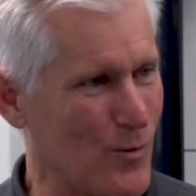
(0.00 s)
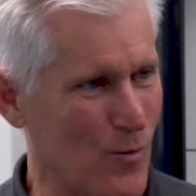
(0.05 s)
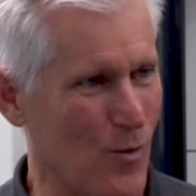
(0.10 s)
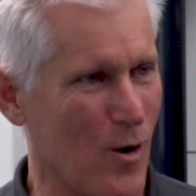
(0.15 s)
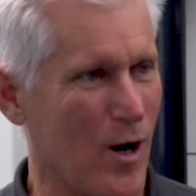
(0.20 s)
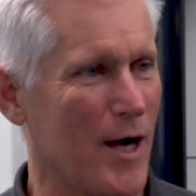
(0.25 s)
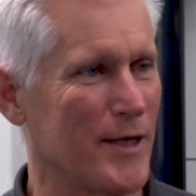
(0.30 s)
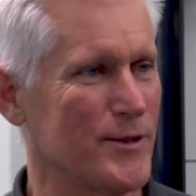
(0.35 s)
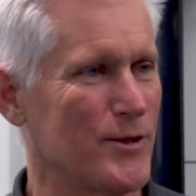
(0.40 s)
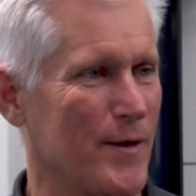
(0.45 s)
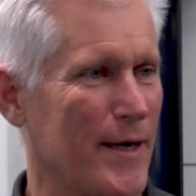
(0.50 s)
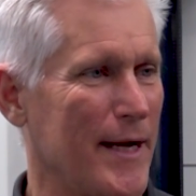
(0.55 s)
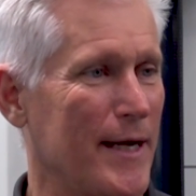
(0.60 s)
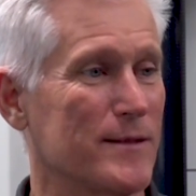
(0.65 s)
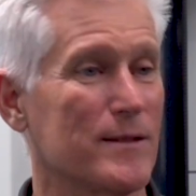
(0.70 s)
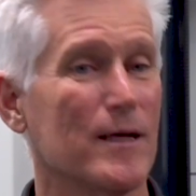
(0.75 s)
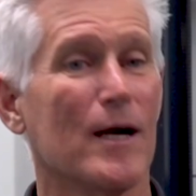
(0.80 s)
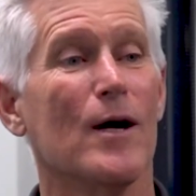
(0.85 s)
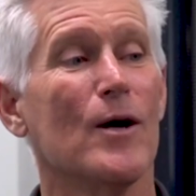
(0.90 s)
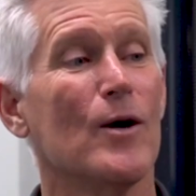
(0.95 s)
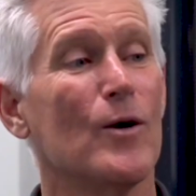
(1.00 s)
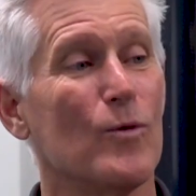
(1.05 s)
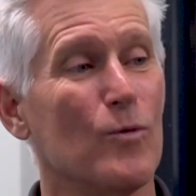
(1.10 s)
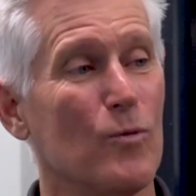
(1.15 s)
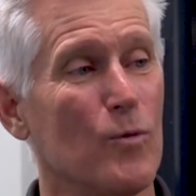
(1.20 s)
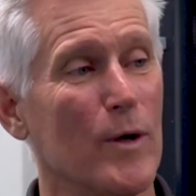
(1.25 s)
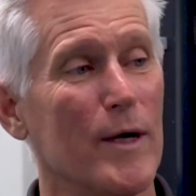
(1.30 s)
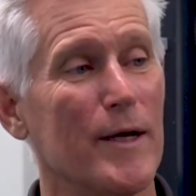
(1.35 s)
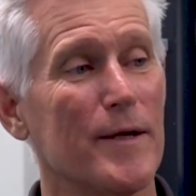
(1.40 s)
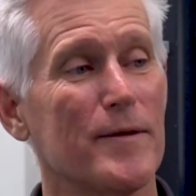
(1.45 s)
Wash your hands
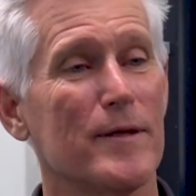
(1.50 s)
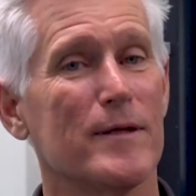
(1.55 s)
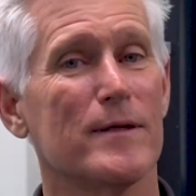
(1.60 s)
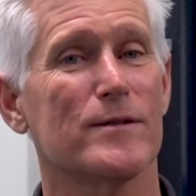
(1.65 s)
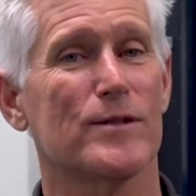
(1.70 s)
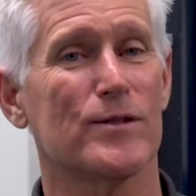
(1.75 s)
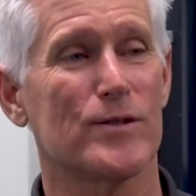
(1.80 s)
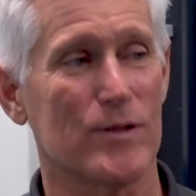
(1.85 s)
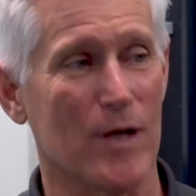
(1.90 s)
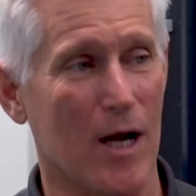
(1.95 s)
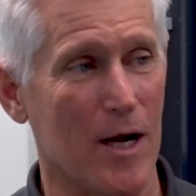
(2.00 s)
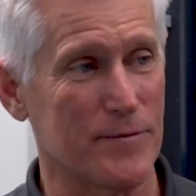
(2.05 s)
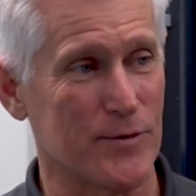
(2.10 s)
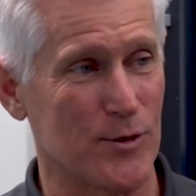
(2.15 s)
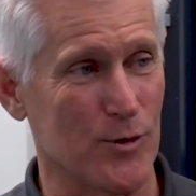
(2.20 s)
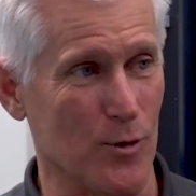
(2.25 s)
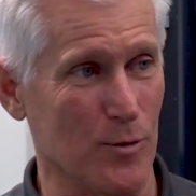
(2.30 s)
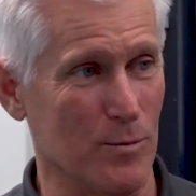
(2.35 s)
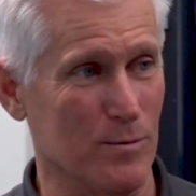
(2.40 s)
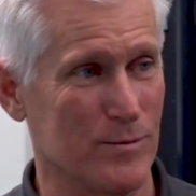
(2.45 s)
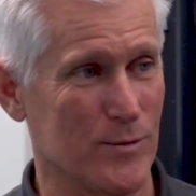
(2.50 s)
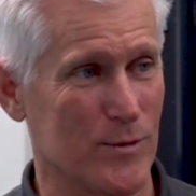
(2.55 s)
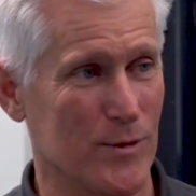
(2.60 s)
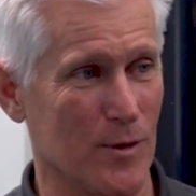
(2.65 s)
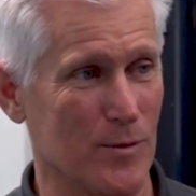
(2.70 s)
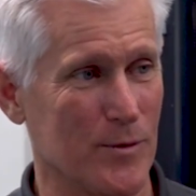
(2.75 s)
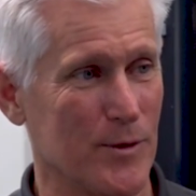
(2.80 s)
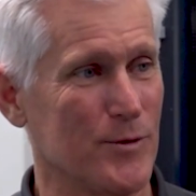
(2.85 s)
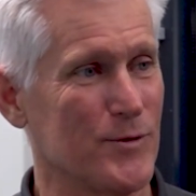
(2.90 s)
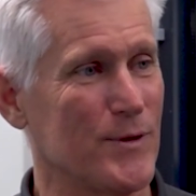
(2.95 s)
with soft soap.
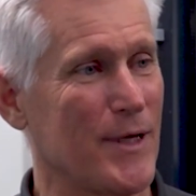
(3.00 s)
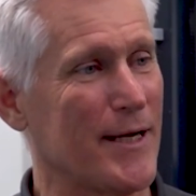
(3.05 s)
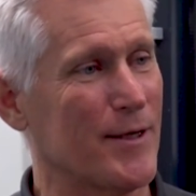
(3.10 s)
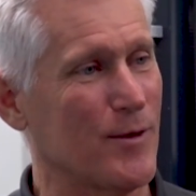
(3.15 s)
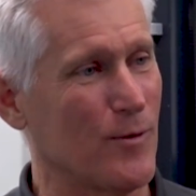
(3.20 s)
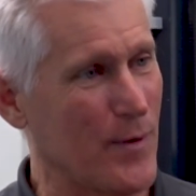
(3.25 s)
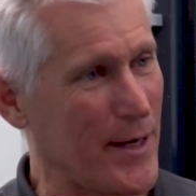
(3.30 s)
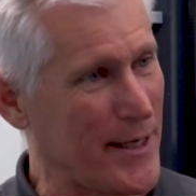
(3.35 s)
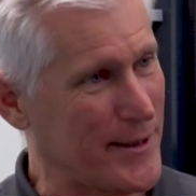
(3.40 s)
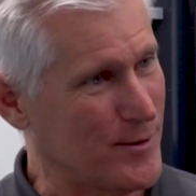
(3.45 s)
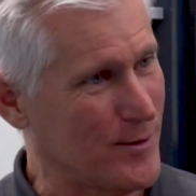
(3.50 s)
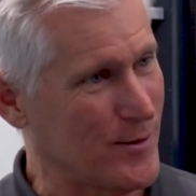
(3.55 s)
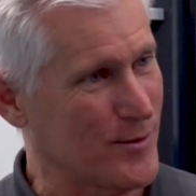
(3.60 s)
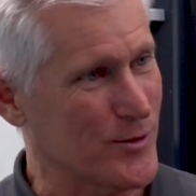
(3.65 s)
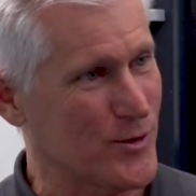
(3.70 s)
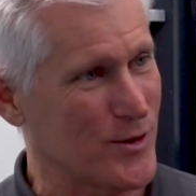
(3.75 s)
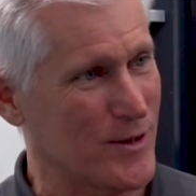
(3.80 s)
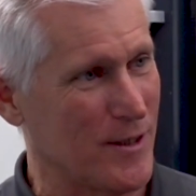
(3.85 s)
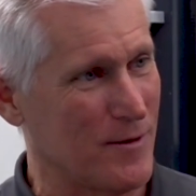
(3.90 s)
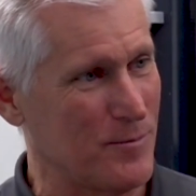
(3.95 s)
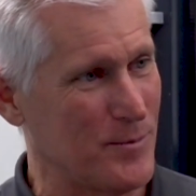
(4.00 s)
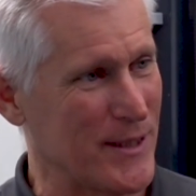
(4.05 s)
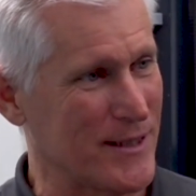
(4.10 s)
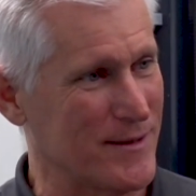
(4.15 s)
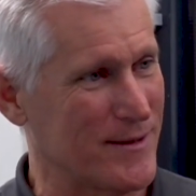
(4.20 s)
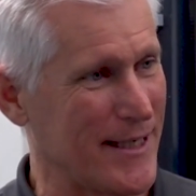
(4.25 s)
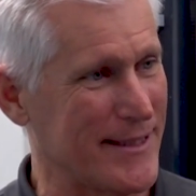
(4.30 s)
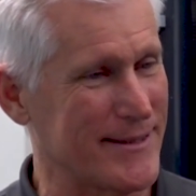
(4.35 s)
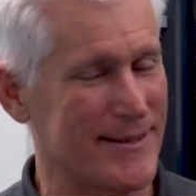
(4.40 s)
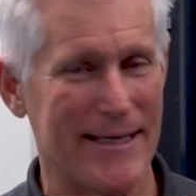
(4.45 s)
Don't use that granular stuff
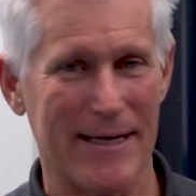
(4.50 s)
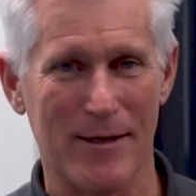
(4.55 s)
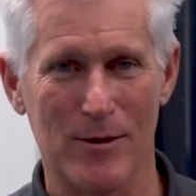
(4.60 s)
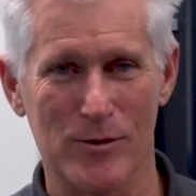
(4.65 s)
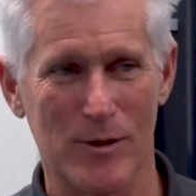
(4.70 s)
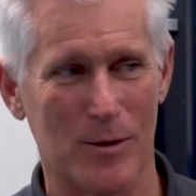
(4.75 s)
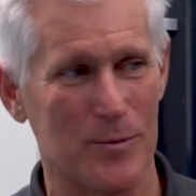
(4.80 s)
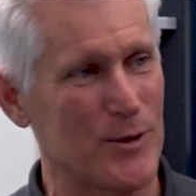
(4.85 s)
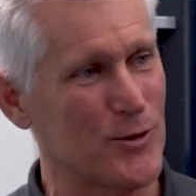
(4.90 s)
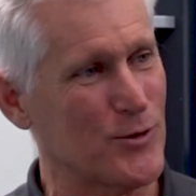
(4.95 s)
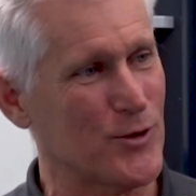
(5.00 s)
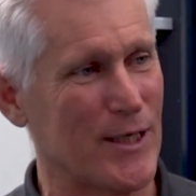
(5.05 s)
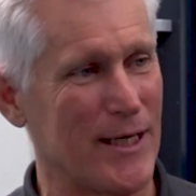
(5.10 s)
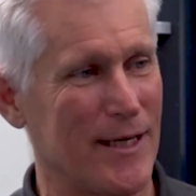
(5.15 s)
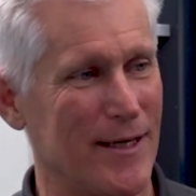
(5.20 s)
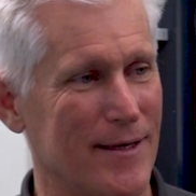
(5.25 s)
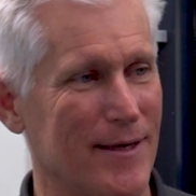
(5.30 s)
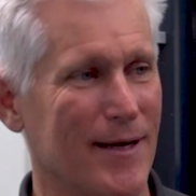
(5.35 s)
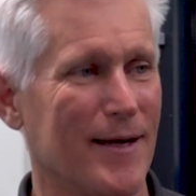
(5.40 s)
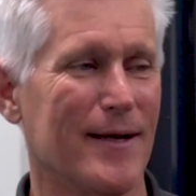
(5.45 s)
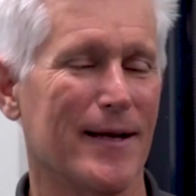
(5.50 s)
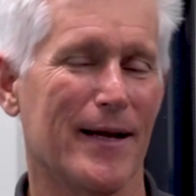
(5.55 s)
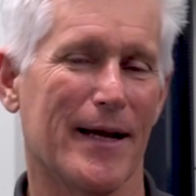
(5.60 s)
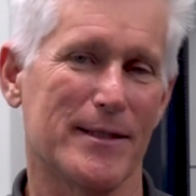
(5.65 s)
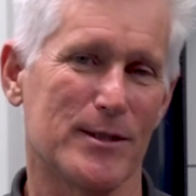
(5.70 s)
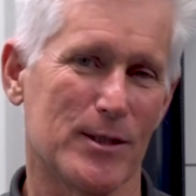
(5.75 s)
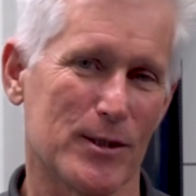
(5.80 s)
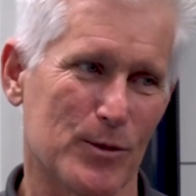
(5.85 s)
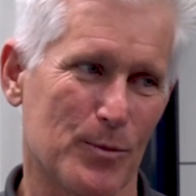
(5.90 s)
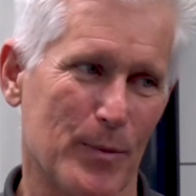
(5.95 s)
because that tears up your skin
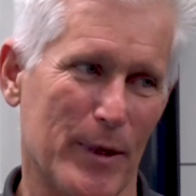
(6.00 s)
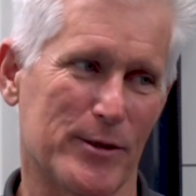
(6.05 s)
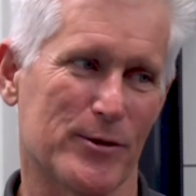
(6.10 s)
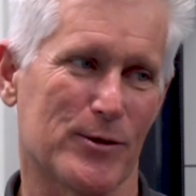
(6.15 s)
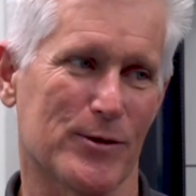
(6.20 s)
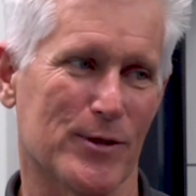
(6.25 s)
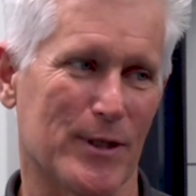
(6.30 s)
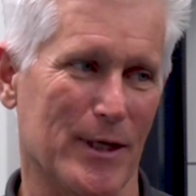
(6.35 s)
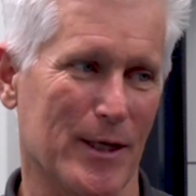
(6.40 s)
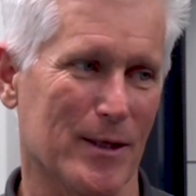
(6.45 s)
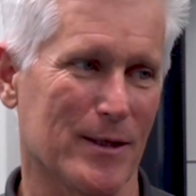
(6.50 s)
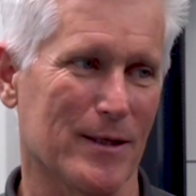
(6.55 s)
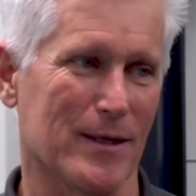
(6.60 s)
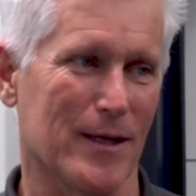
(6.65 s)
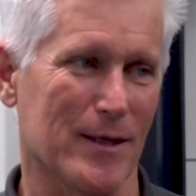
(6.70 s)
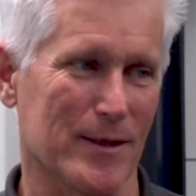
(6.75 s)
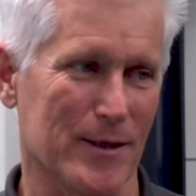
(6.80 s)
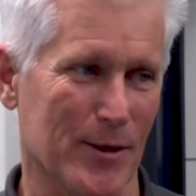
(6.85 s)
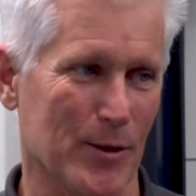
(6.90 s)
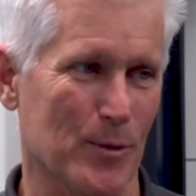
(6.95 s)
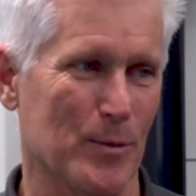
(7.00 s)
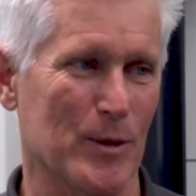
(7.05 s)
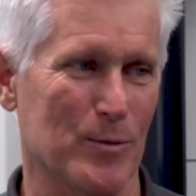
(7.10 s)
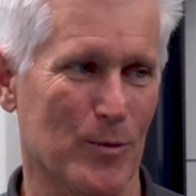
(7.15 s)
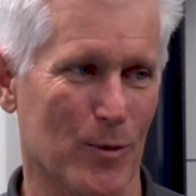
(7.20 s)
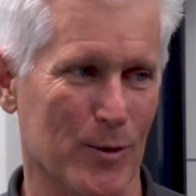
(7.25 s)
and just makes your skin a little bit